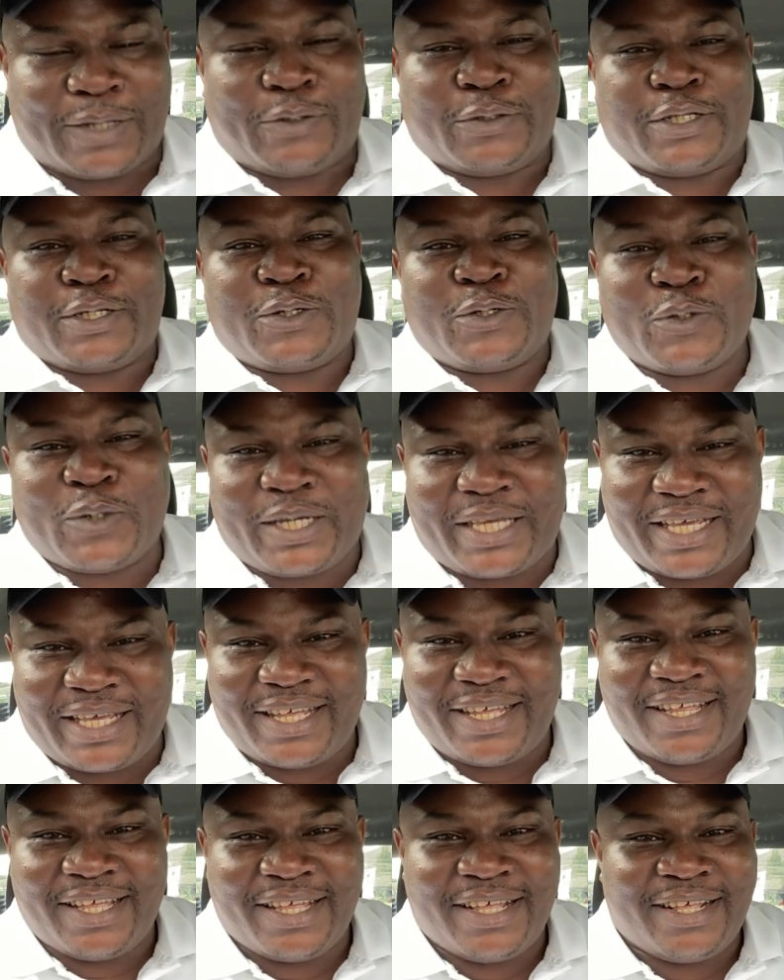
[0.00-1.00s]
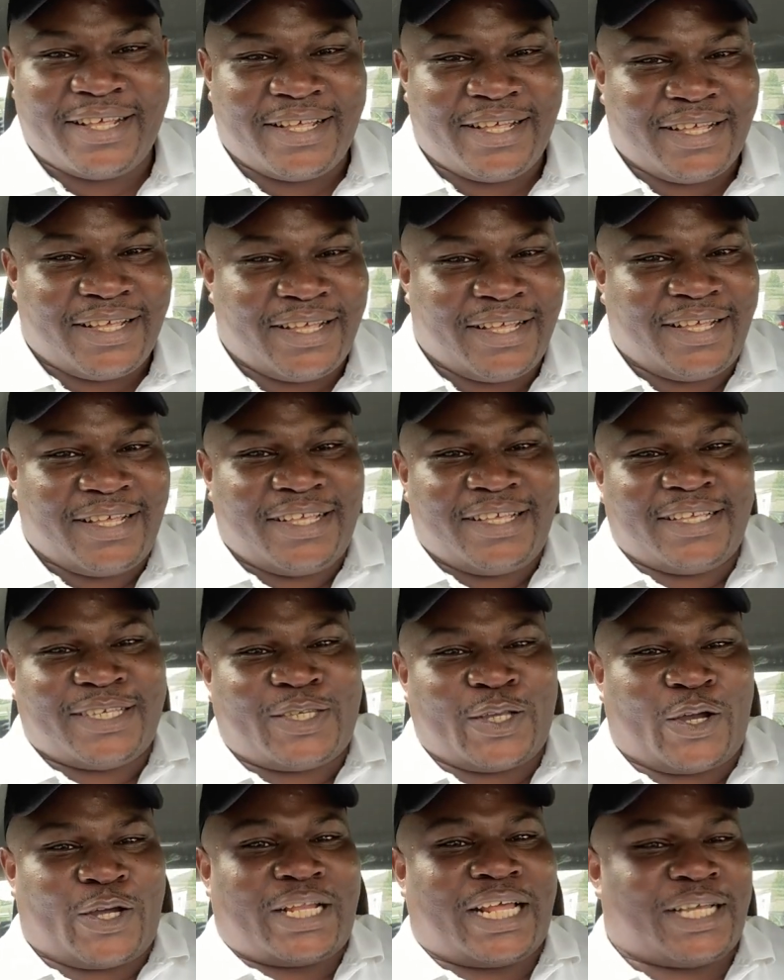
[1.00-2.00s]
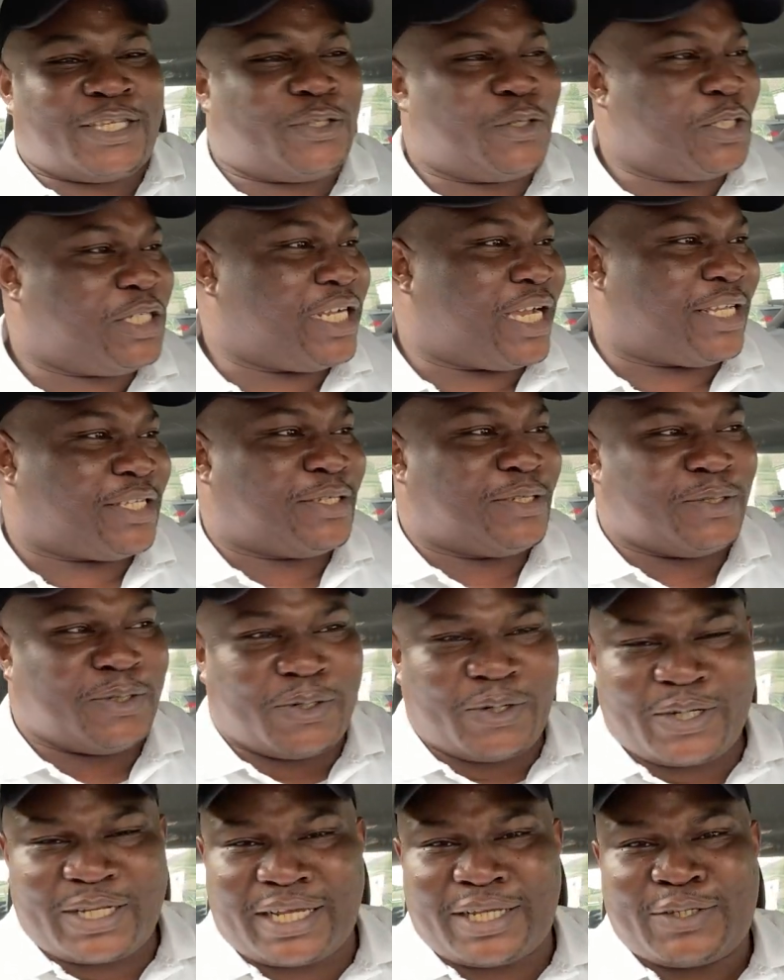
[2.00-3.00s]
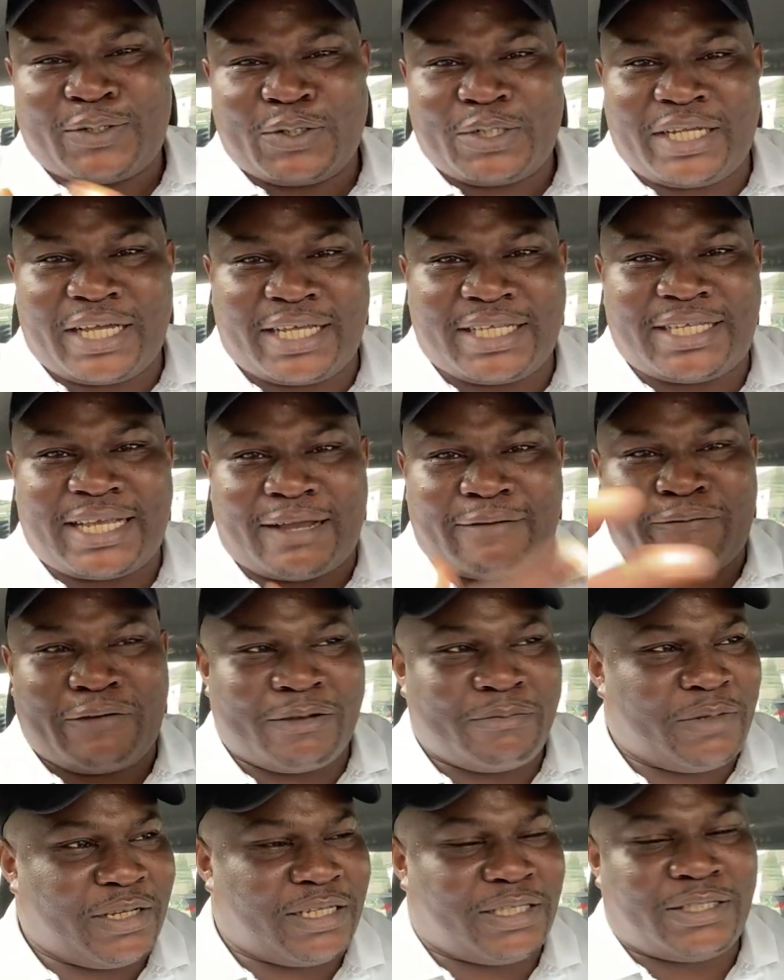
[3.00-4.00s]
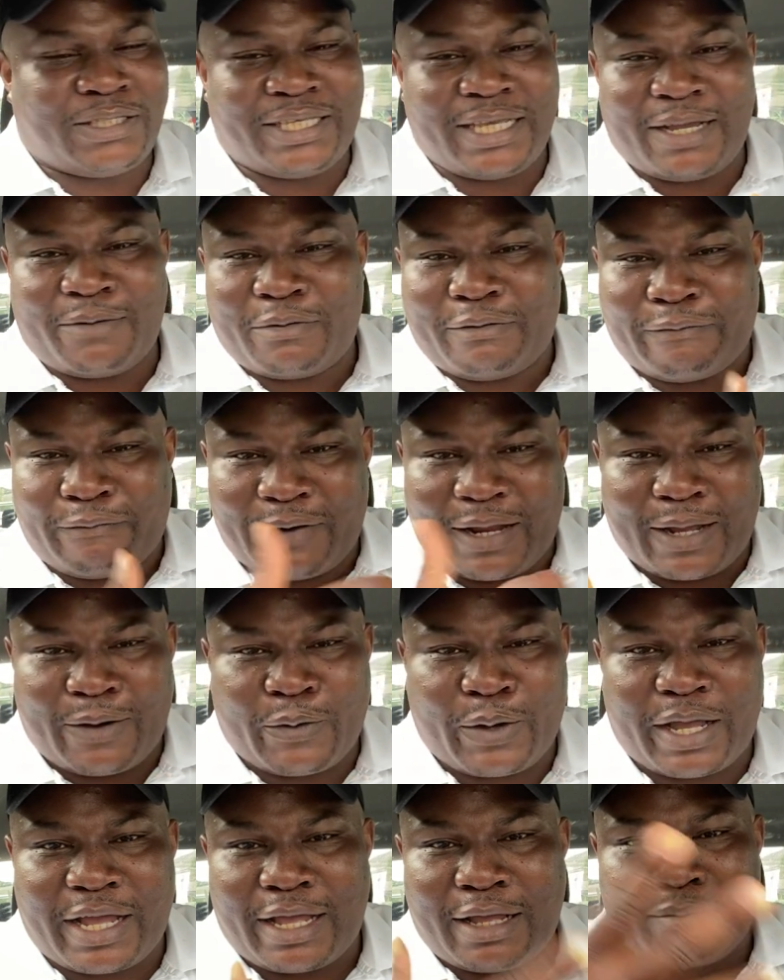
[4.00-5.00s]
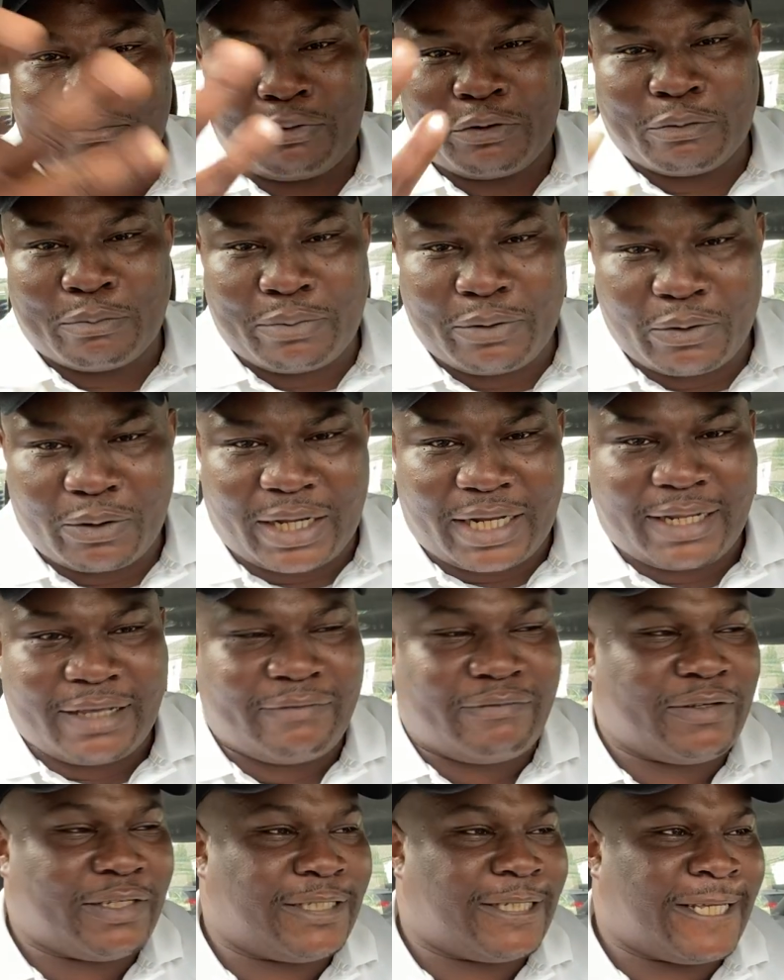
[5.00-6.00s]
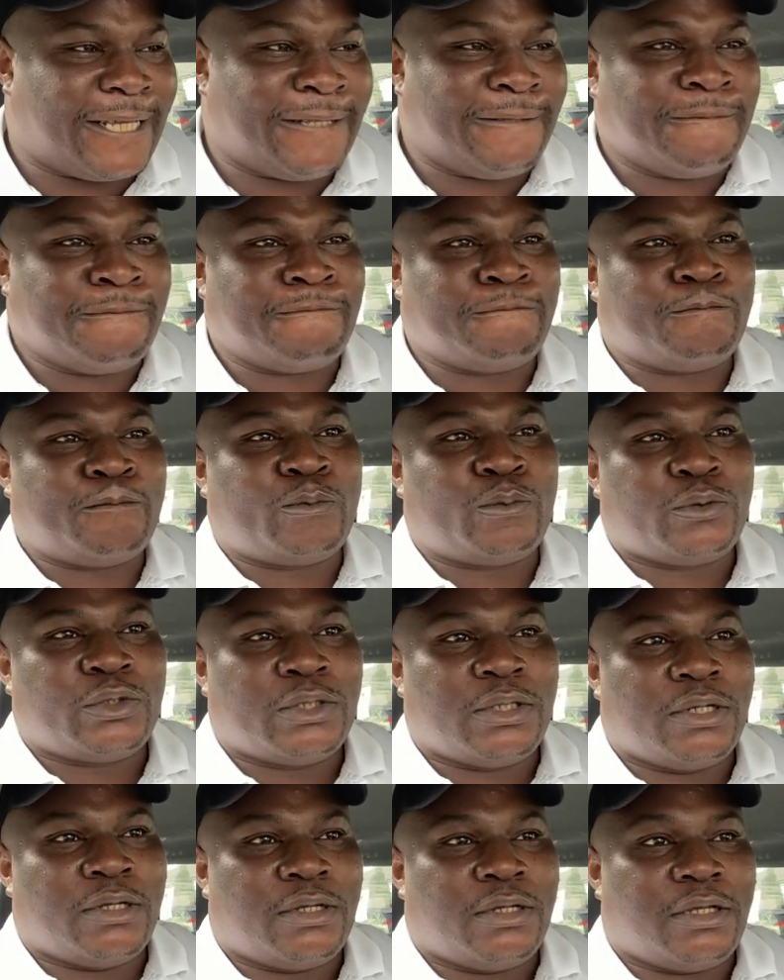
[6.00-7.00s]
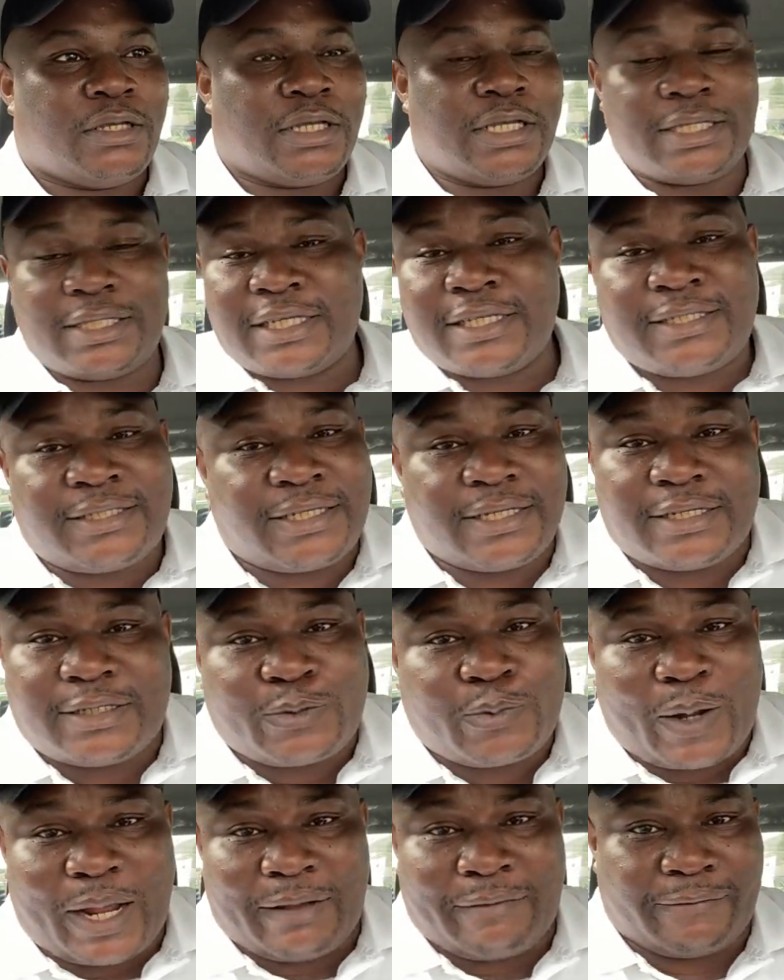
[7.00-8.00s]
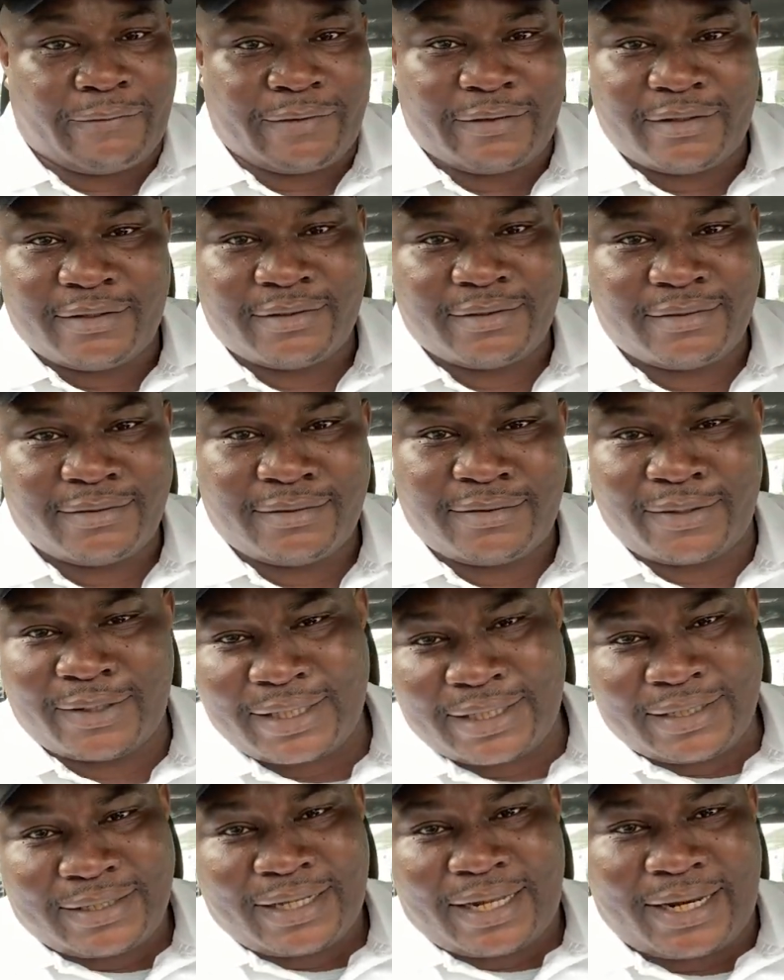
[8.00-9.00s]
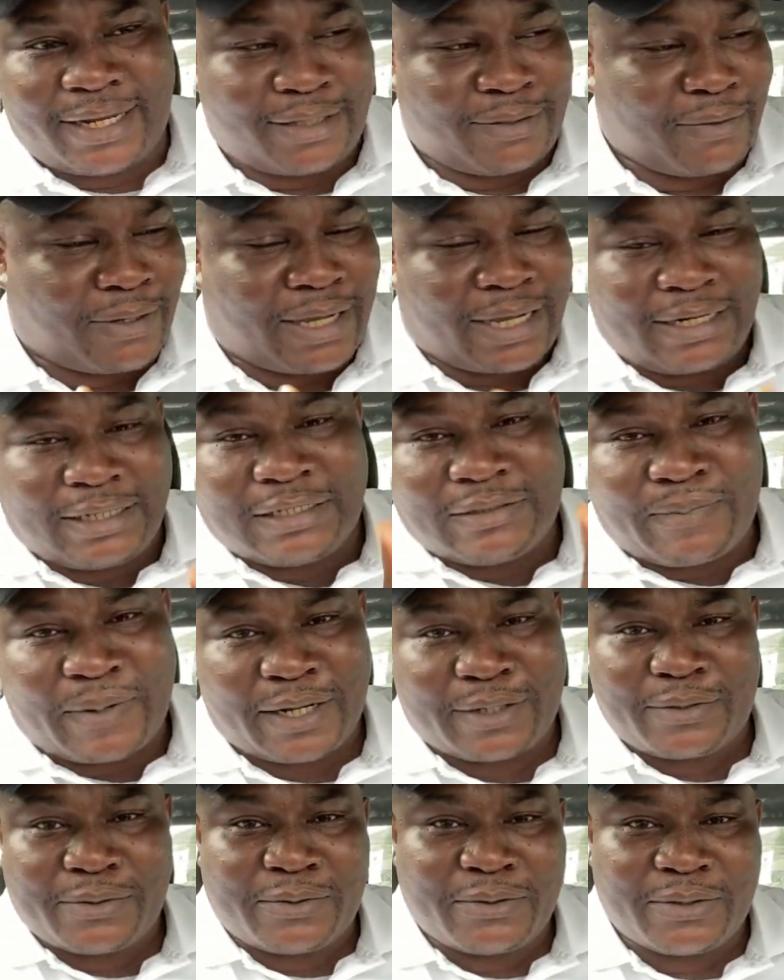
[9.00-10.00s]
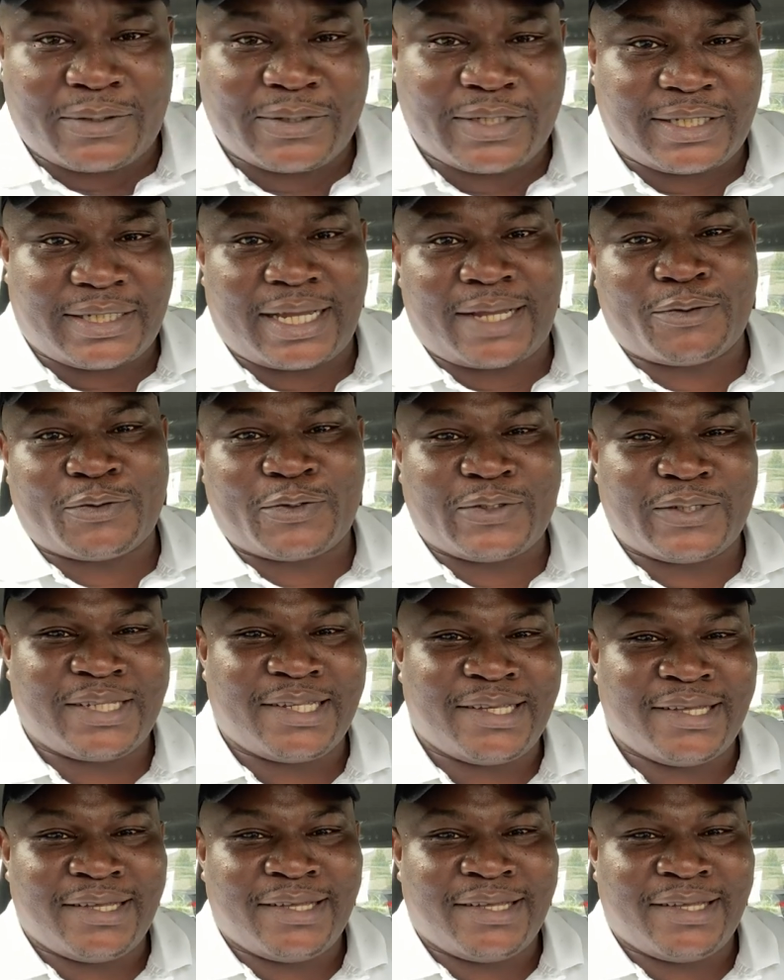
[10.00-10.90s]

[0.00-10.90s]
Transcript: the UK. He saw other soldiers, you know, other soldiers, their family there with flower, blue, and everything. He didn't see his wife. So he decided to carry his bag to go to his house.